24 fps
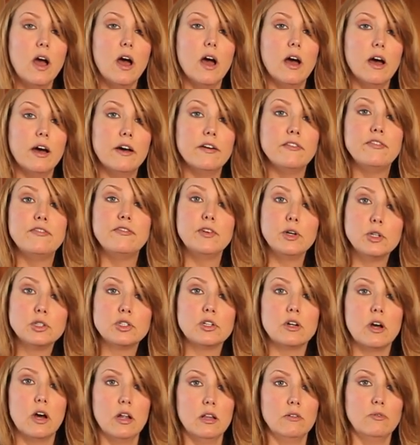of
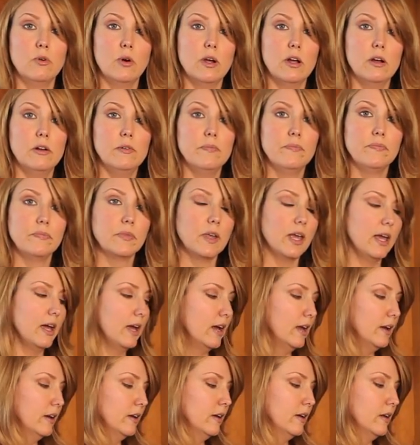filtered olive oil.
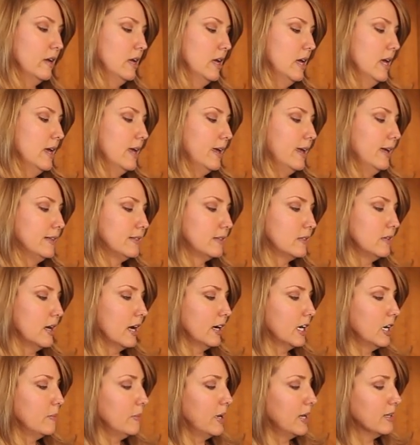And it's not
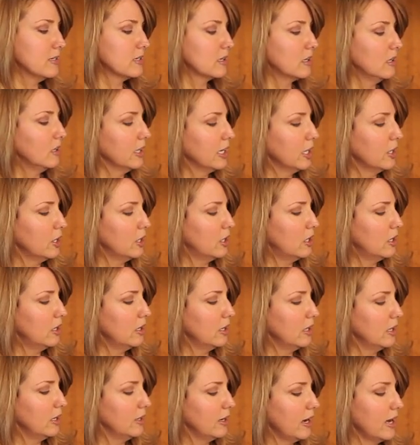going to be as clear
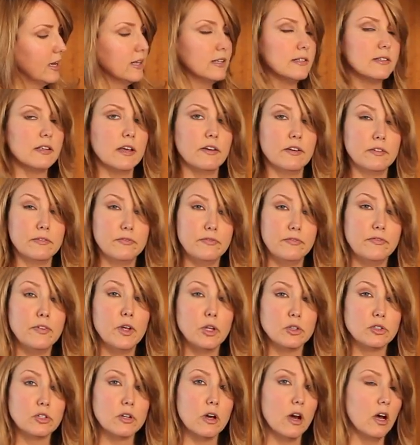uh, as a uh,
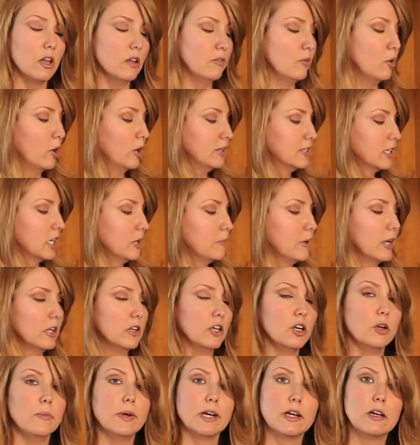filtered olive oil. It's going to be a
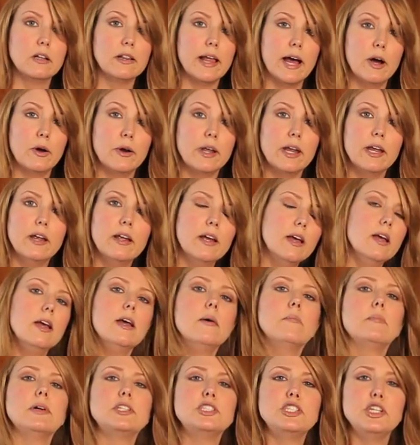little bit cloudy.
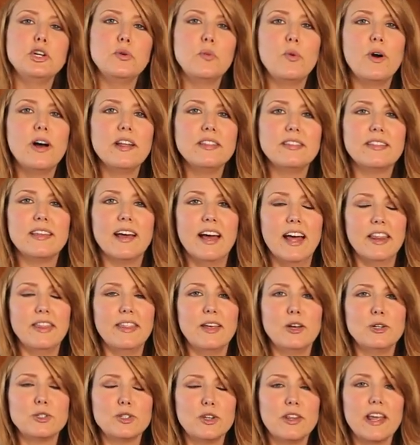But you want that.
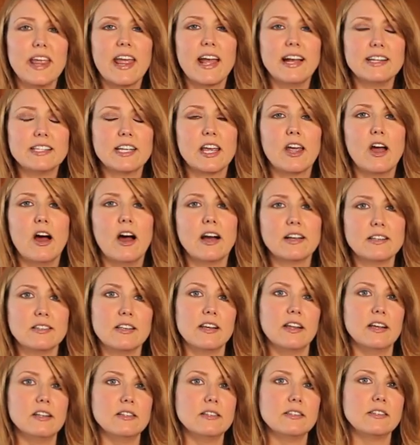Those are the
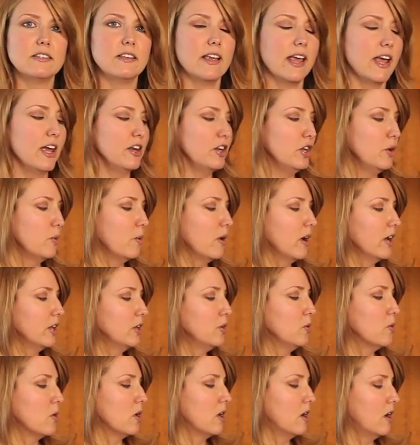antioxidants. And you want
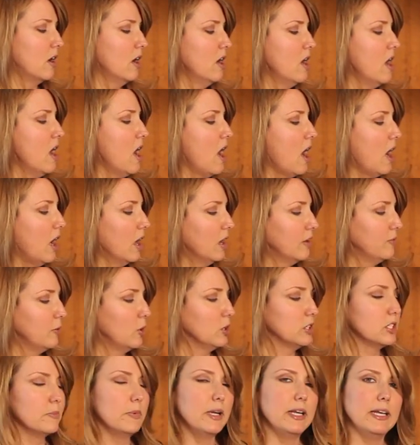your olive oil
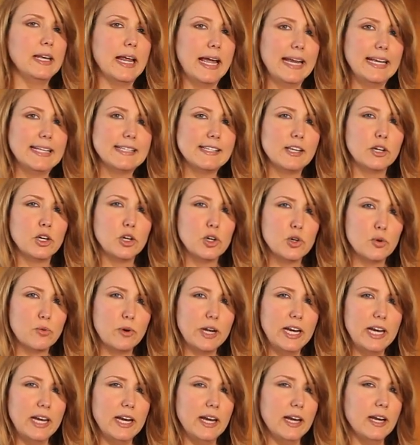to be nice and
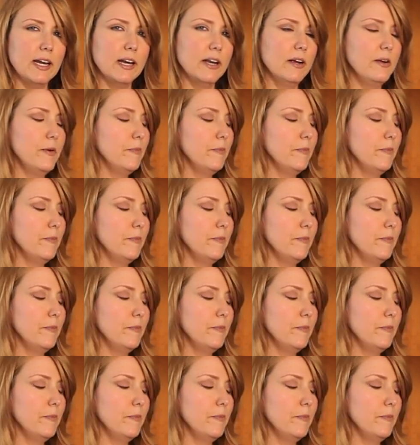green.